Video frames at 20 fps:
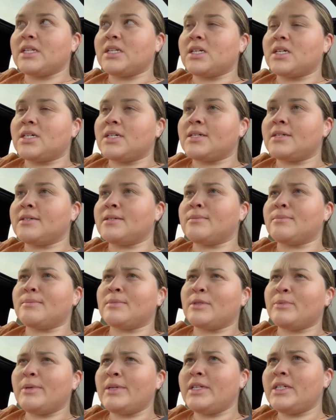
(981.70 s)
um
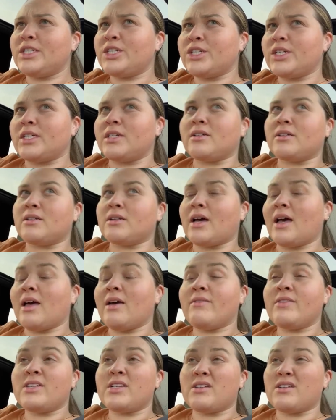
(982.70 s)
spinach, and I
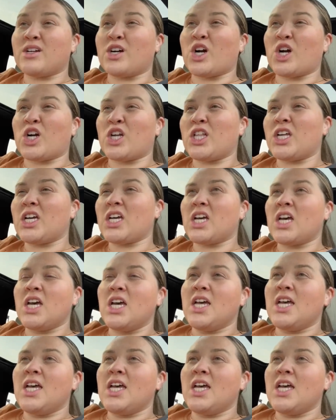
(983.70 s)
haven't done a garlic,